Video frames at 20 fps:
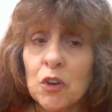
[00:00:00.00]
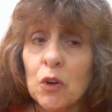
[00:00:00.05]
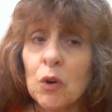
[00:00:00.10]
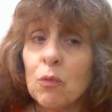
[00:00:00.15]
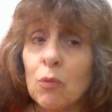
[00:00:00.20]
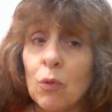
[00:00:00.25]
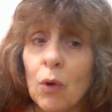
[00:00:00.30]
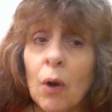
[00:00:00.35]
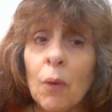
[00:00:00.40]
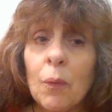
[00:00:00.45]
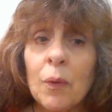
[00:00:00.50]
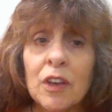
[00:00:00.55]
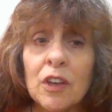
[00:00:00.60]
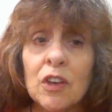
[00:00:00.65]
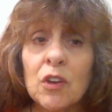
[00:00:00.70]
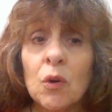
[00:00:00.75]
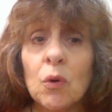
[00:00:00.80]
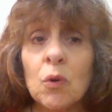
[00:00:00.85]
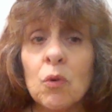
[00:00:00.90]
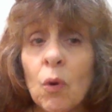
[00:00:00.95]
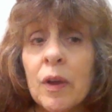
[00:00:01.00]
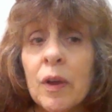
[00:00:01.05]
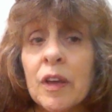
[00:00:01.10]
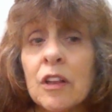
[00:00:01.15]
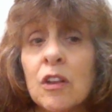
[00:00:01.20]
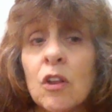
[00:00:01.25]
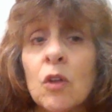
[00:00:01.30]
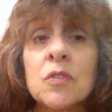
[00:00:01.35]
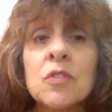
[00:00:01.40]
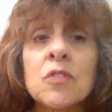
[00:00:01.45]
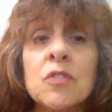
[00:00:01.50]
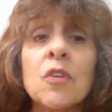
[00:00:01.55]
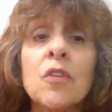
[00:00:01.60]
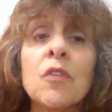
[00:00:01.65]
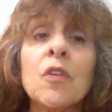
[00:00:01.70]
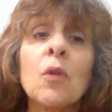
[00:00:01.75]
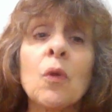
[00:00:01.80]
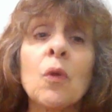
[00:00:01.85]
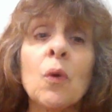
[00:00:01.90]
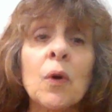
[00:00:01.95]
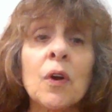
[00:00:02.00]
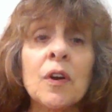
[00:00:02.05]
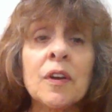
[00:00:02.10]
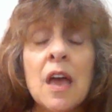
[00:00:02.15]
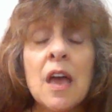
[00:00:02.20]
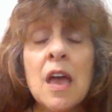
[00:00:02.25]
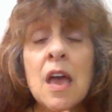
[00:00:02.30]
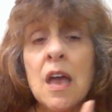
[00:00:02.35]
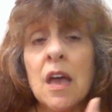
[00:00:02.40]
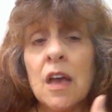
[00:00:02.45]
You're growing closer to the Lord,